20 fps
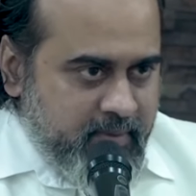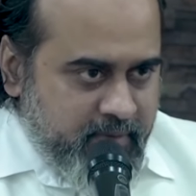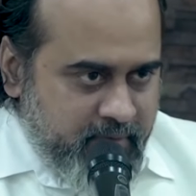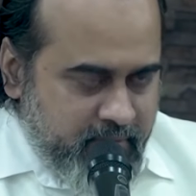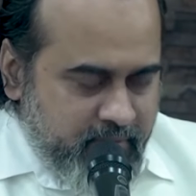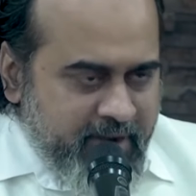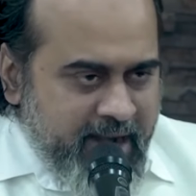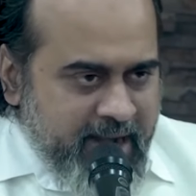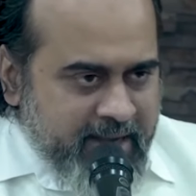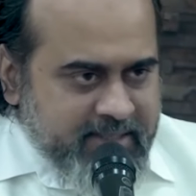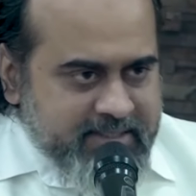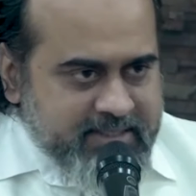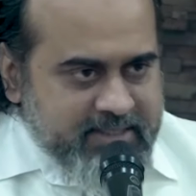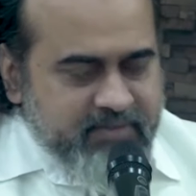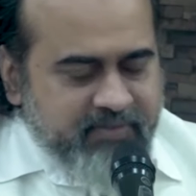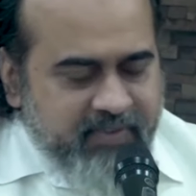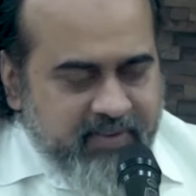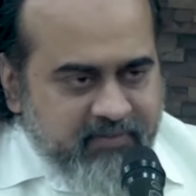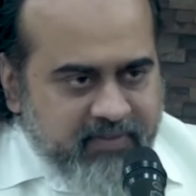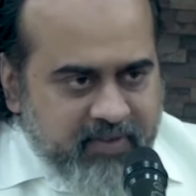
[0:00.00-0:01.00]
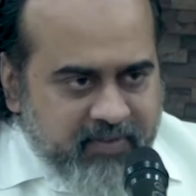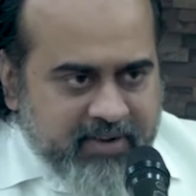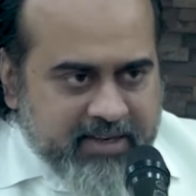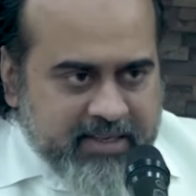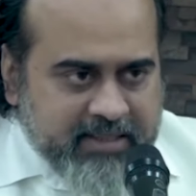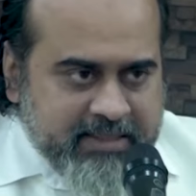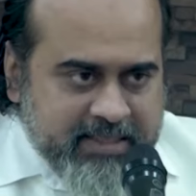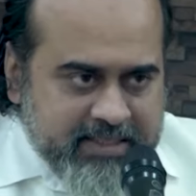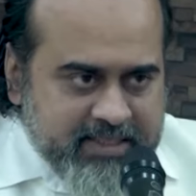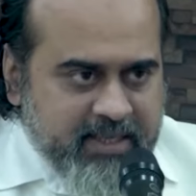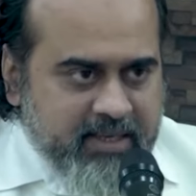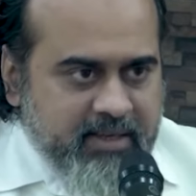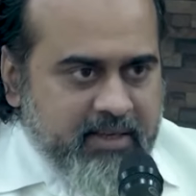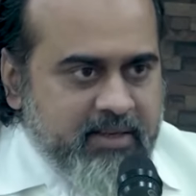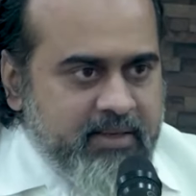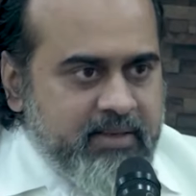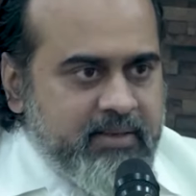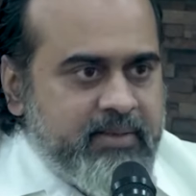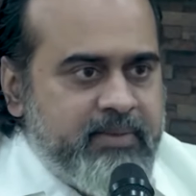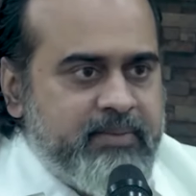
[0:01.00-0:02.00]
Do you realize that when we were in the
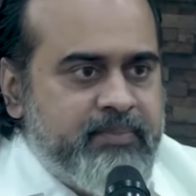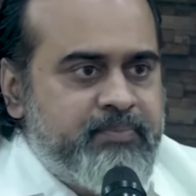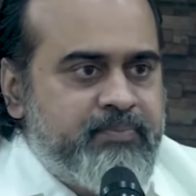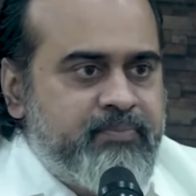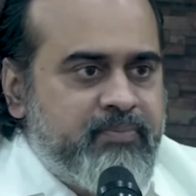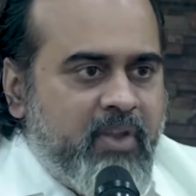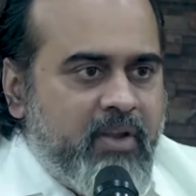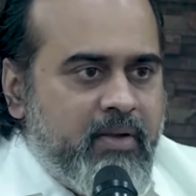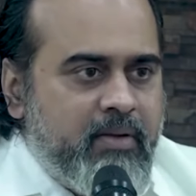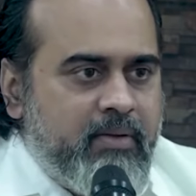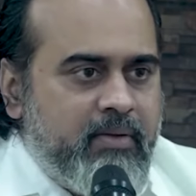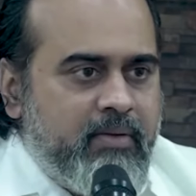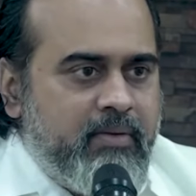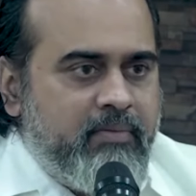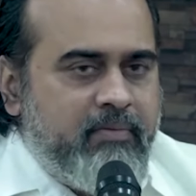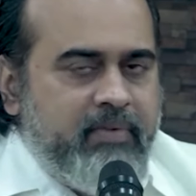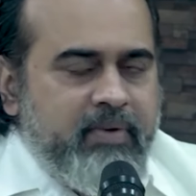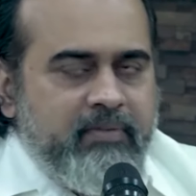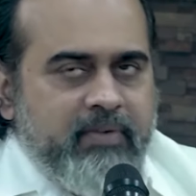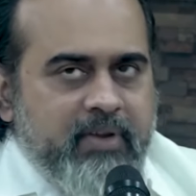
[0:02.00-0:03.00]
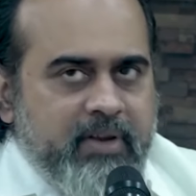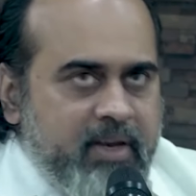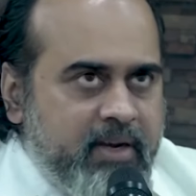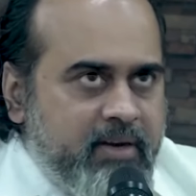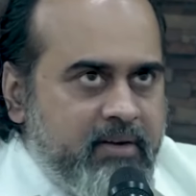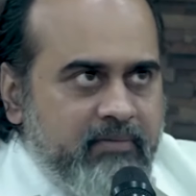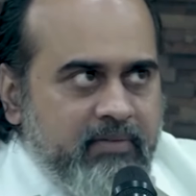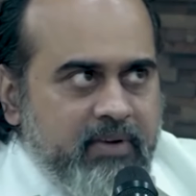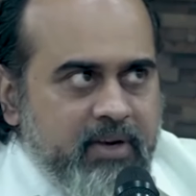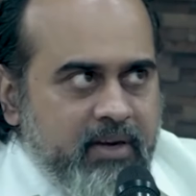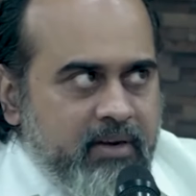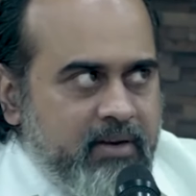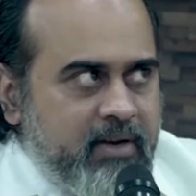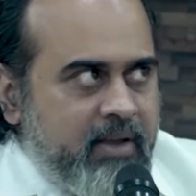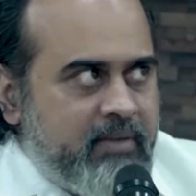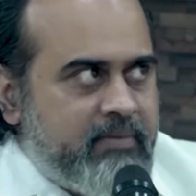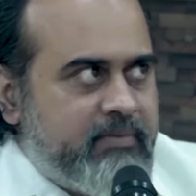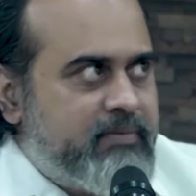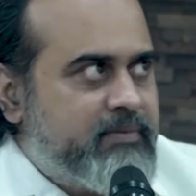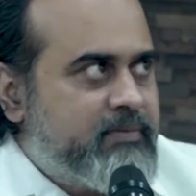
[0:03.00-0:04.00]
jungle, we didn't
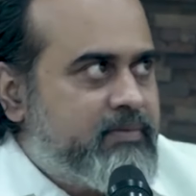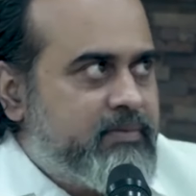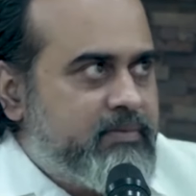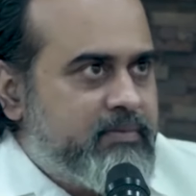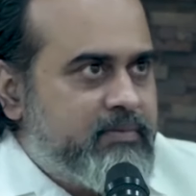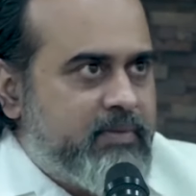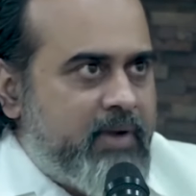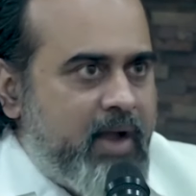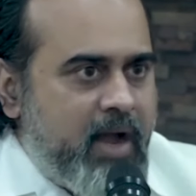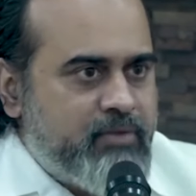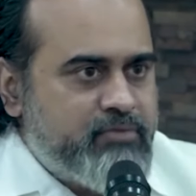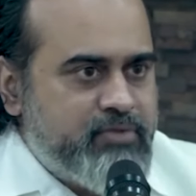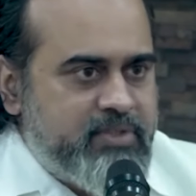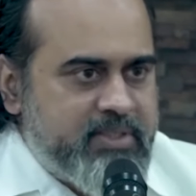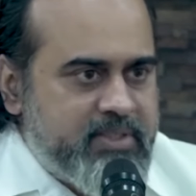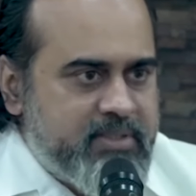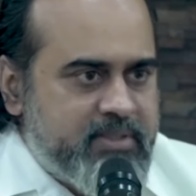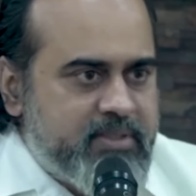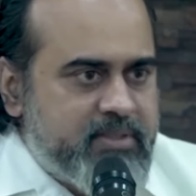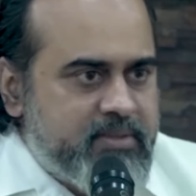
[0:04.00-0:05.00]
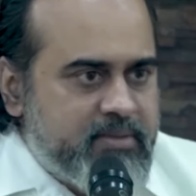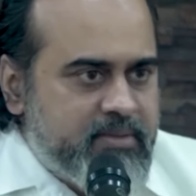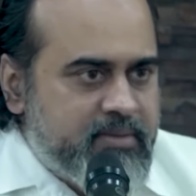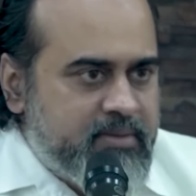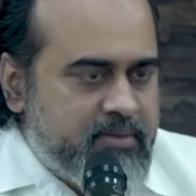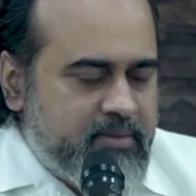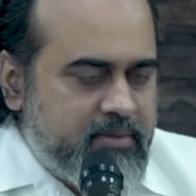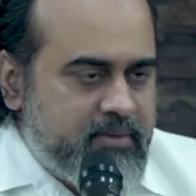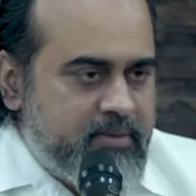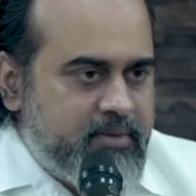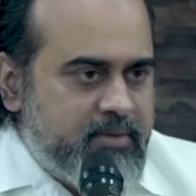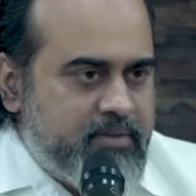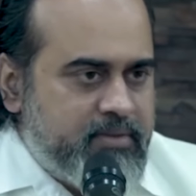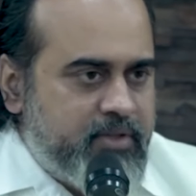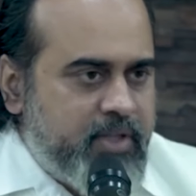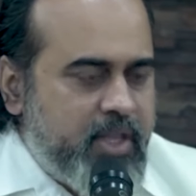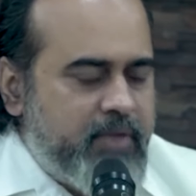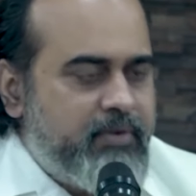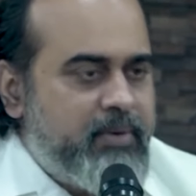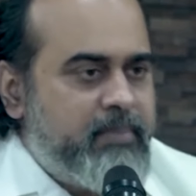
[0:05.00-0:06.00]
have houses.
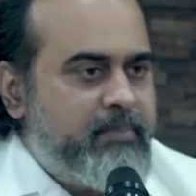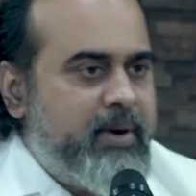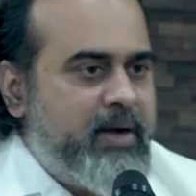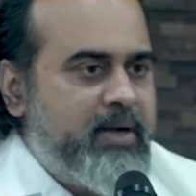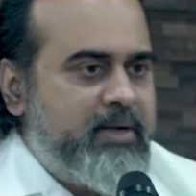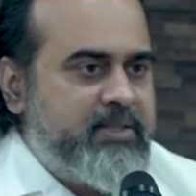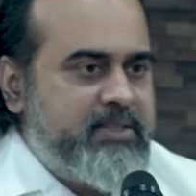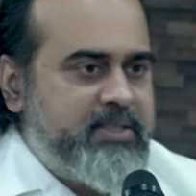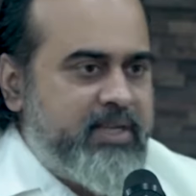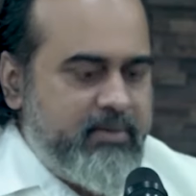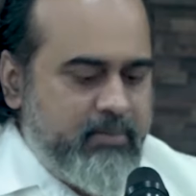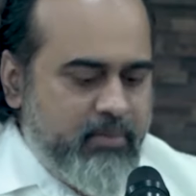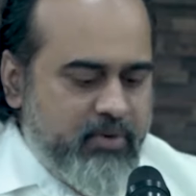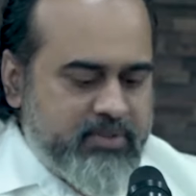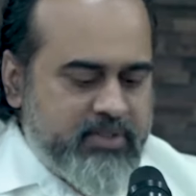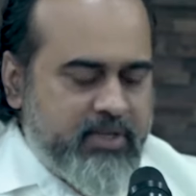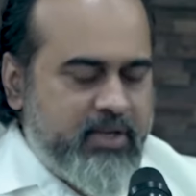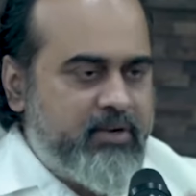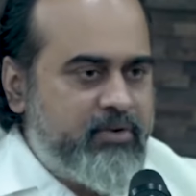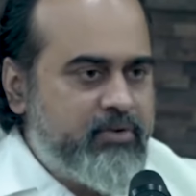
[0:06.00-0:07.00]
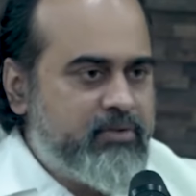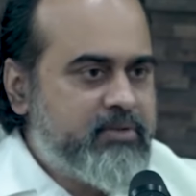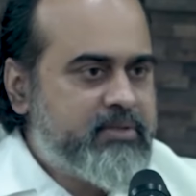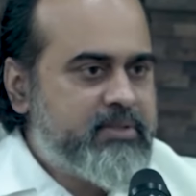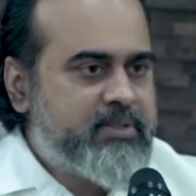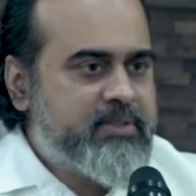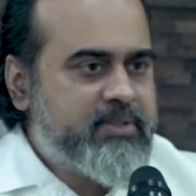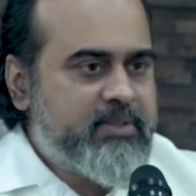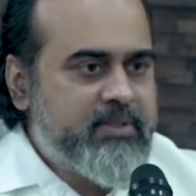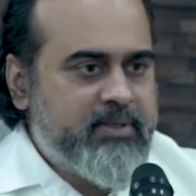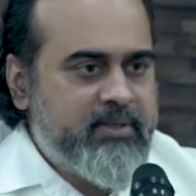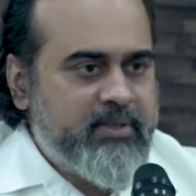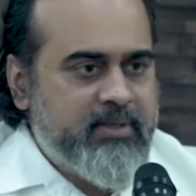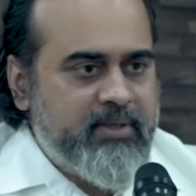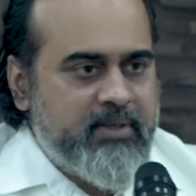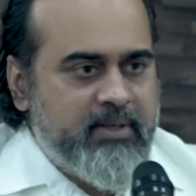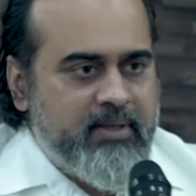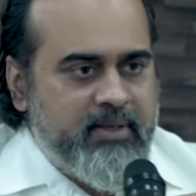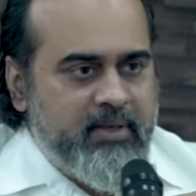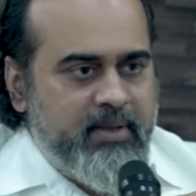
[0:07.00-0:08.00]
So there were bugs and mosquitoes
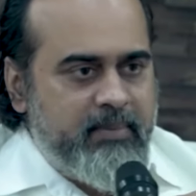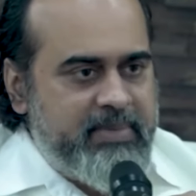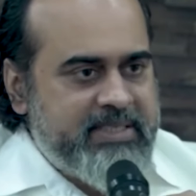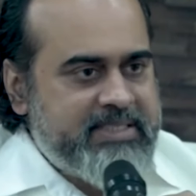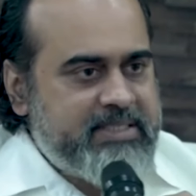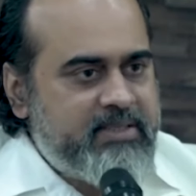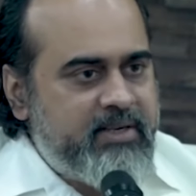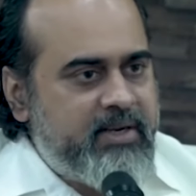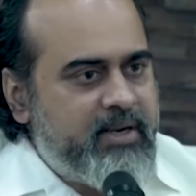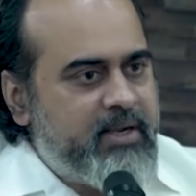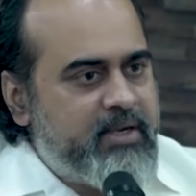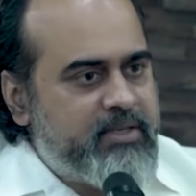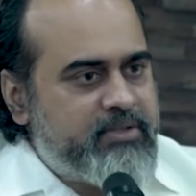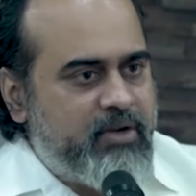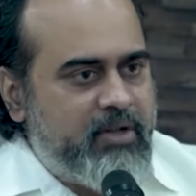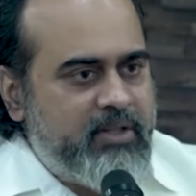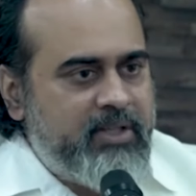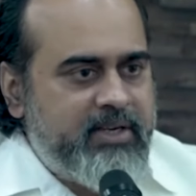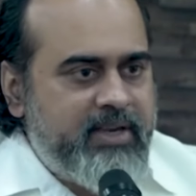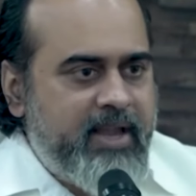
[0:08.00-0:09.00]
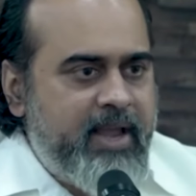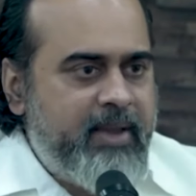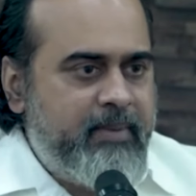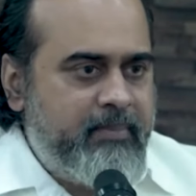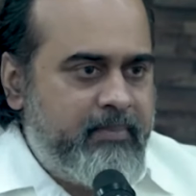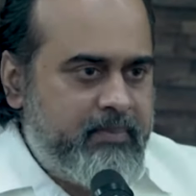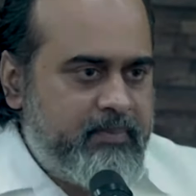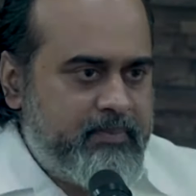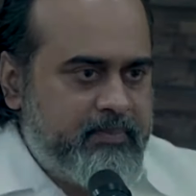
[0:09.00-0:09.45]
pestering us all the time.